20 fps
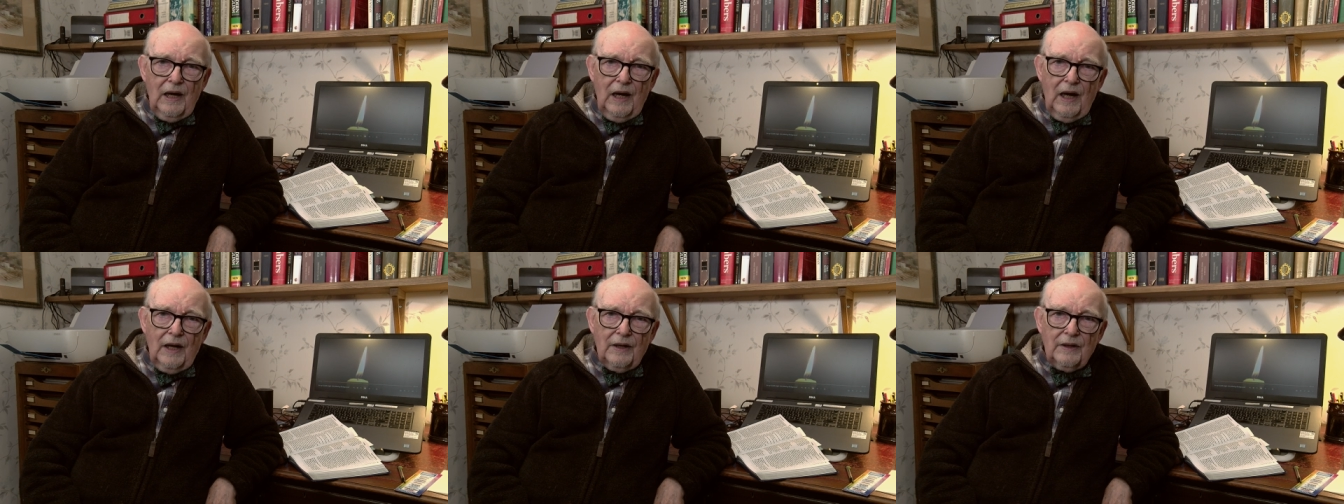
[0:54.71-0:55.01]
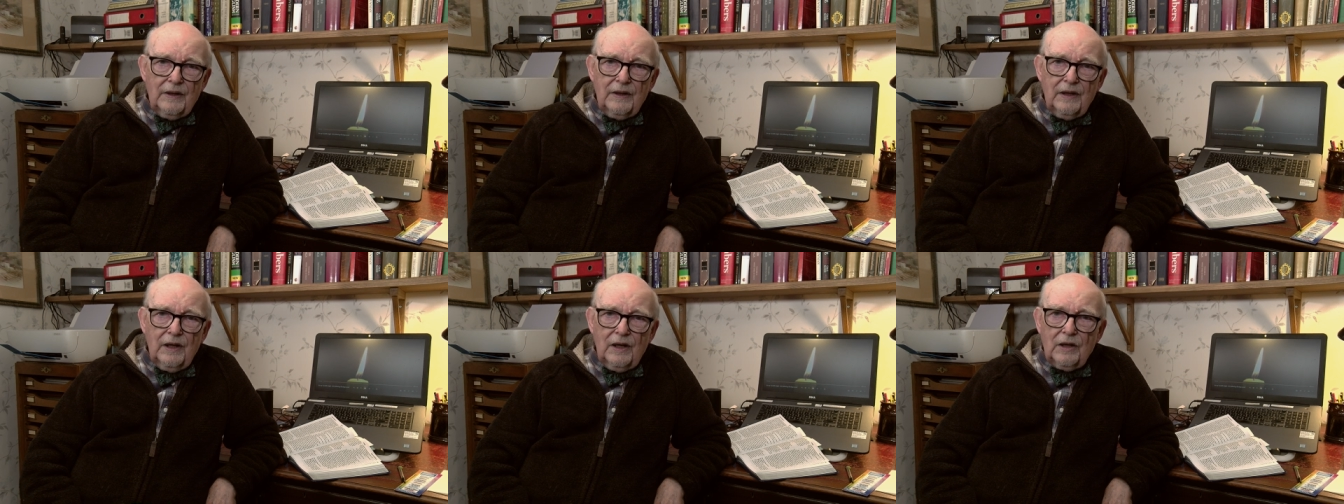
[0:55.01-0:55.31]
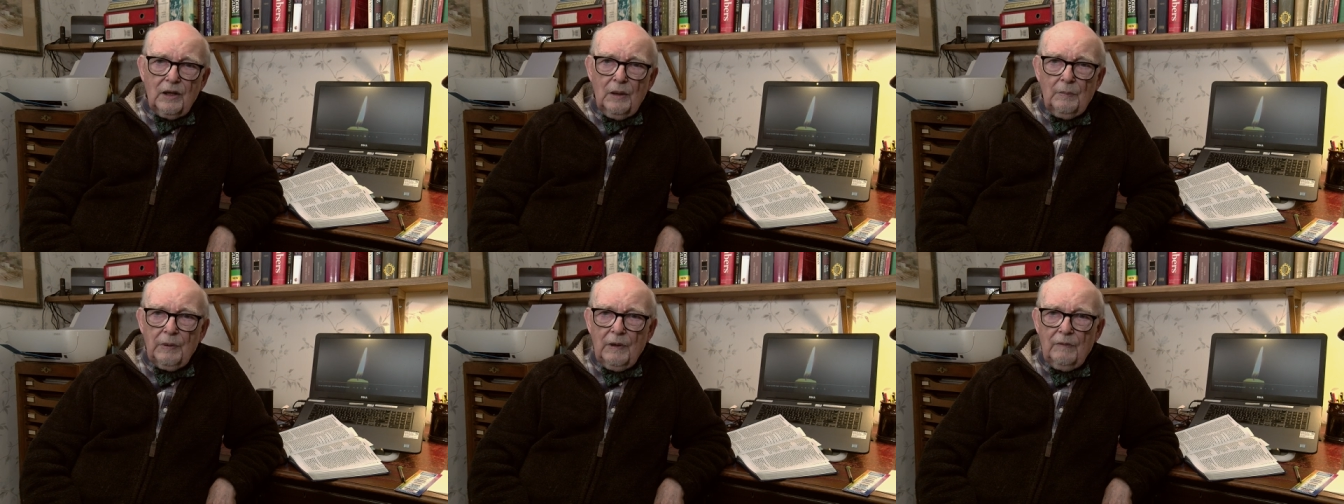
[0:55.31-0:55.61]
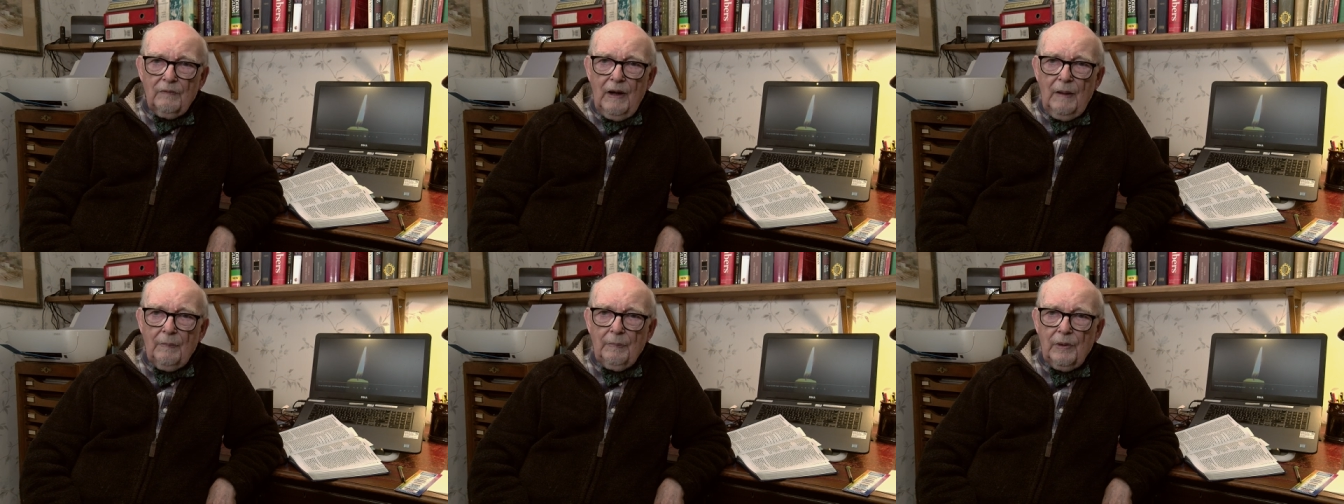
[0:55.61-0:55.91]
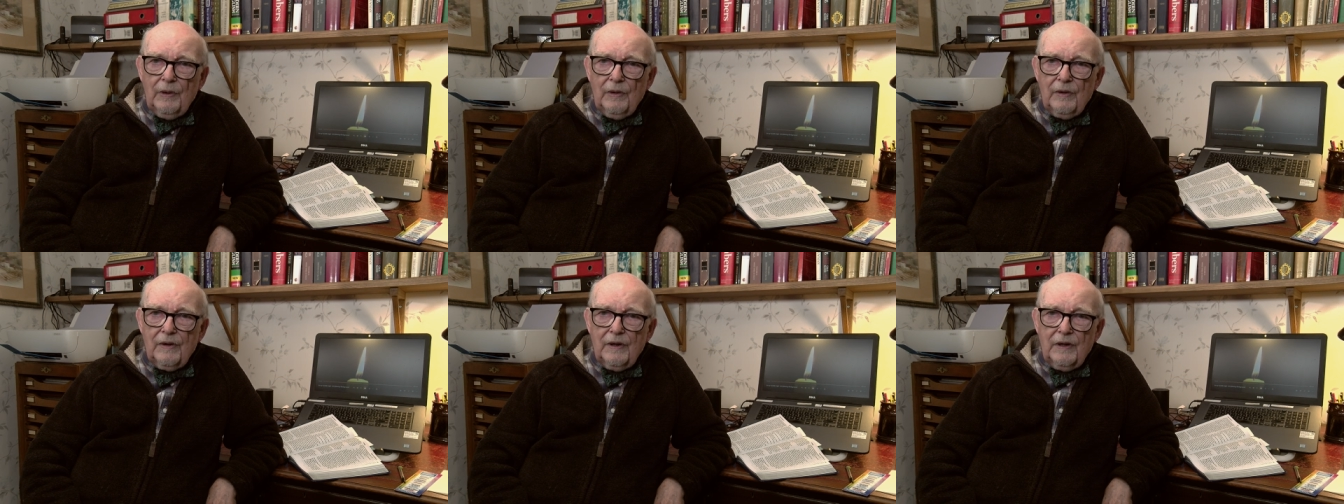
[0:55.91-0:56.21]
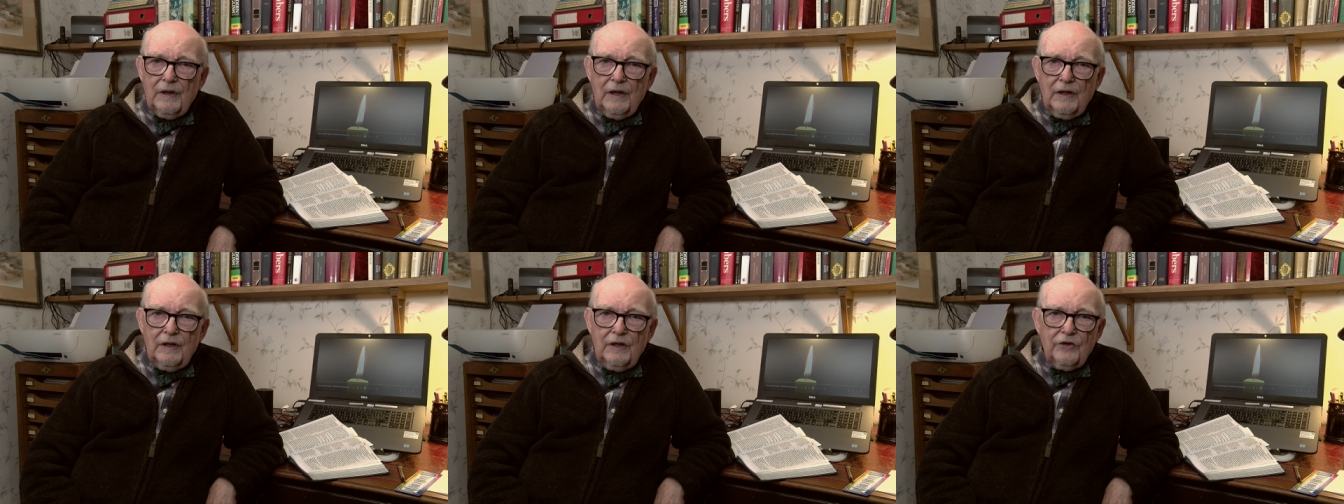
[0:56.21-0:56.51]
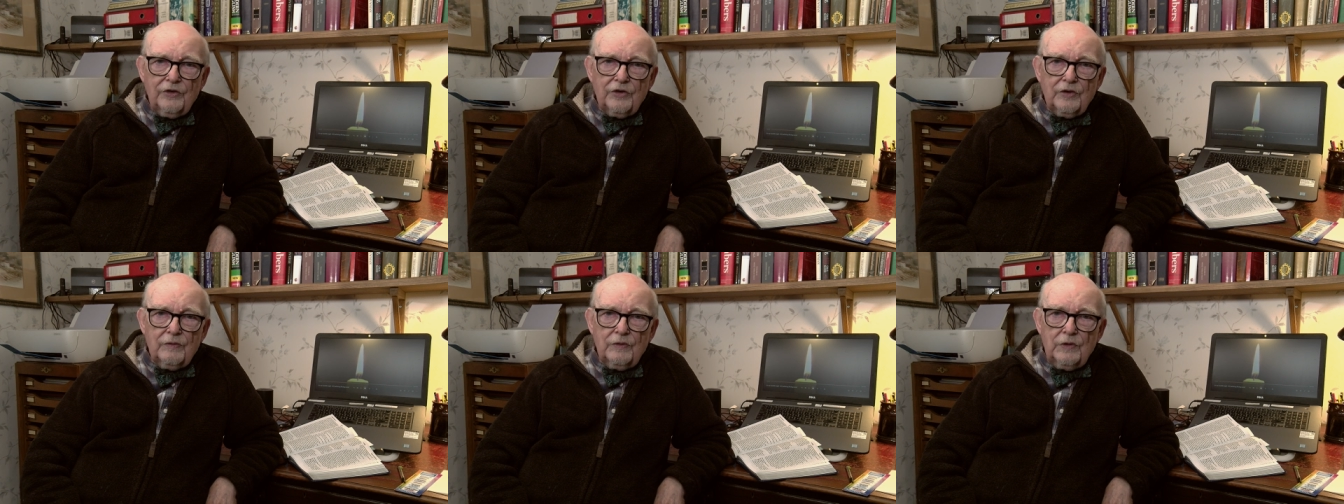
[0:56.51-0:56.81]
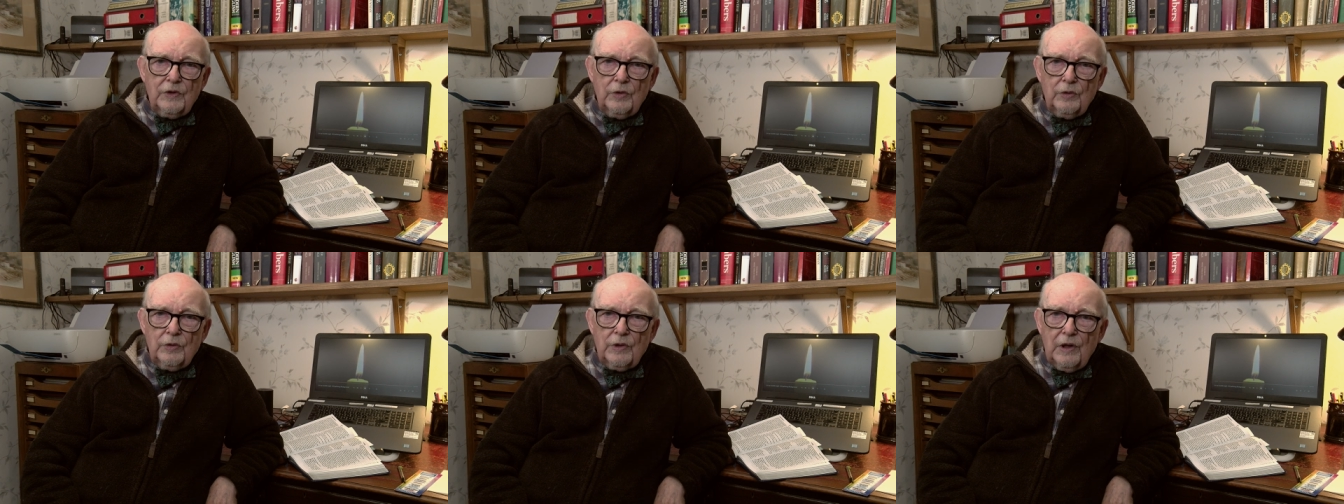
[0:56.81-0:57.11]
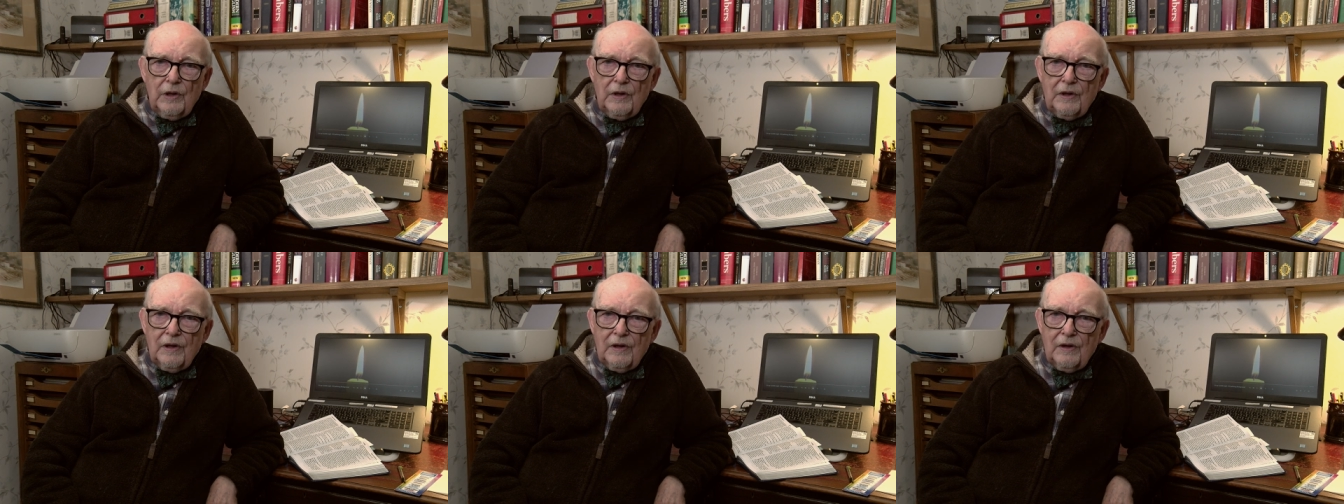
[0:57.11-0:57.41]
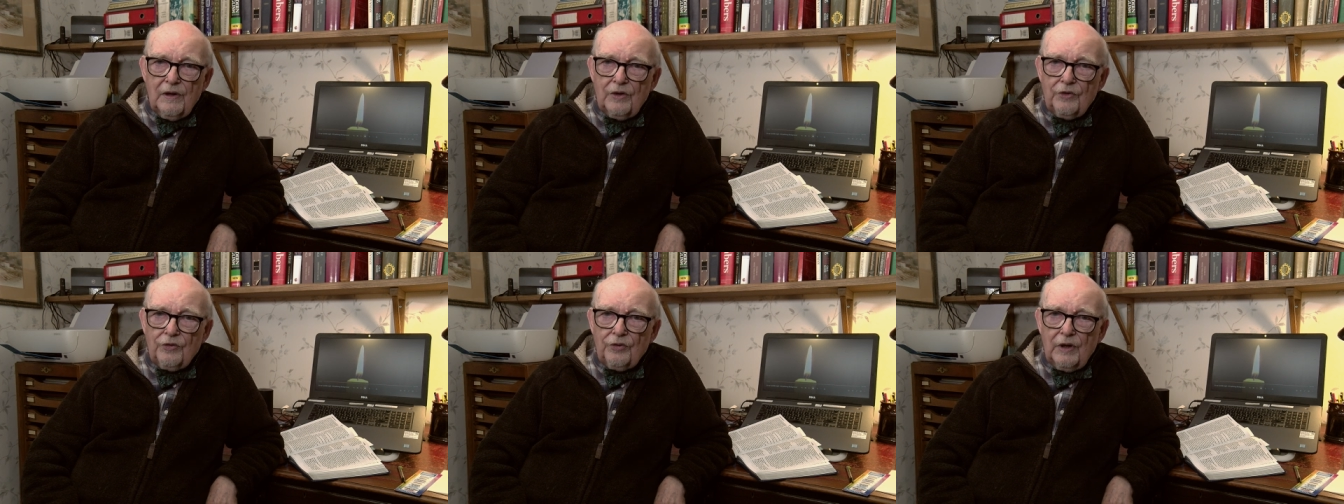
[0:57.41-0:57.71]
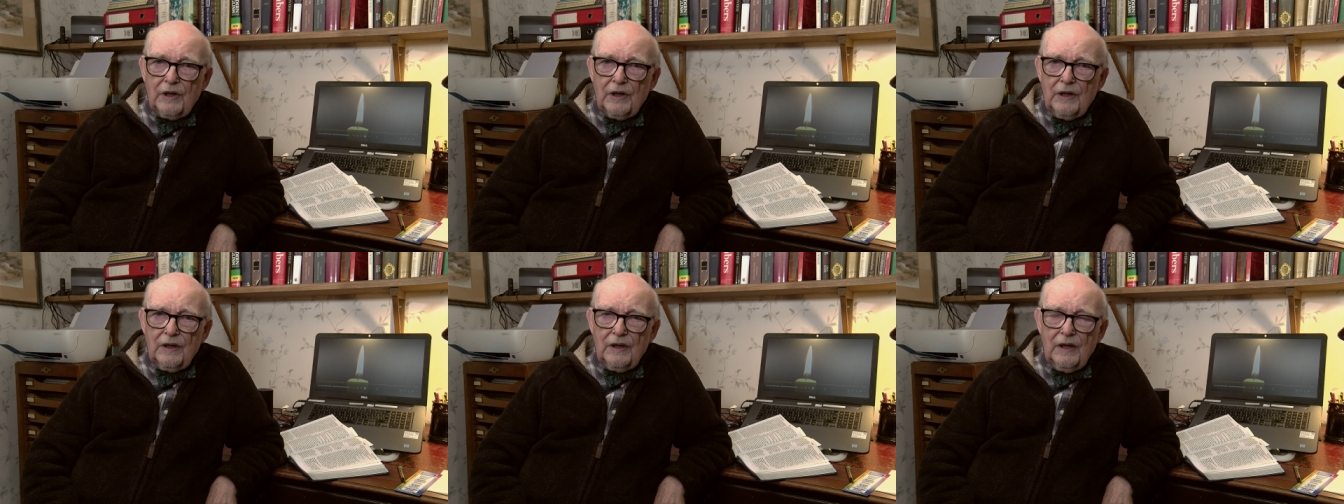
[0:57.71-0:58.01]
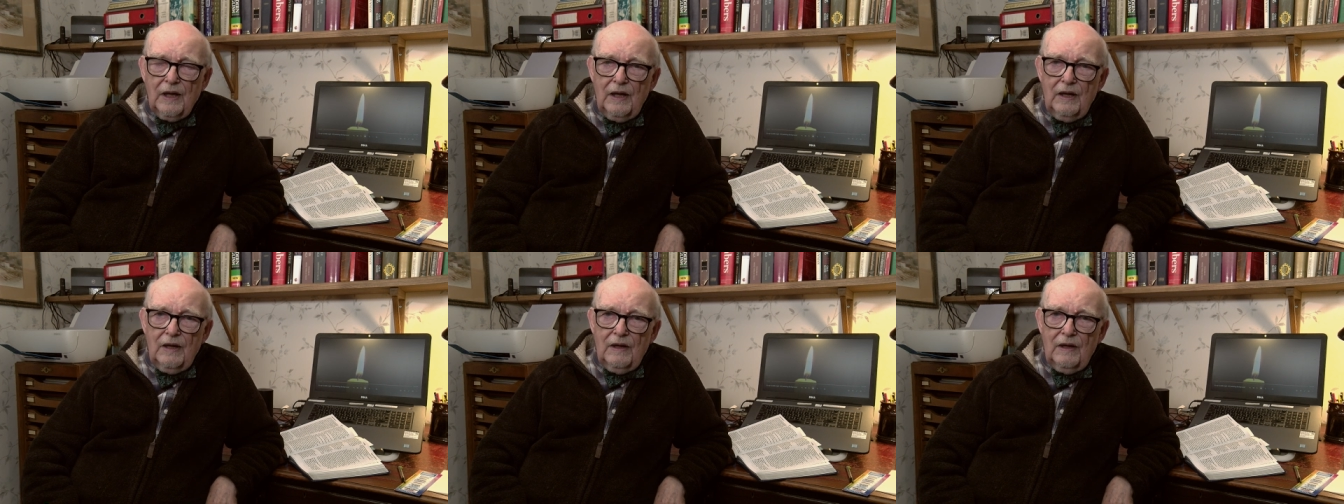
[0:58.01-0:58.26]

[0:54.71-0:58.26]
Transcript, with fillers: and a couple of apples and a dish of ewe nuts as a treat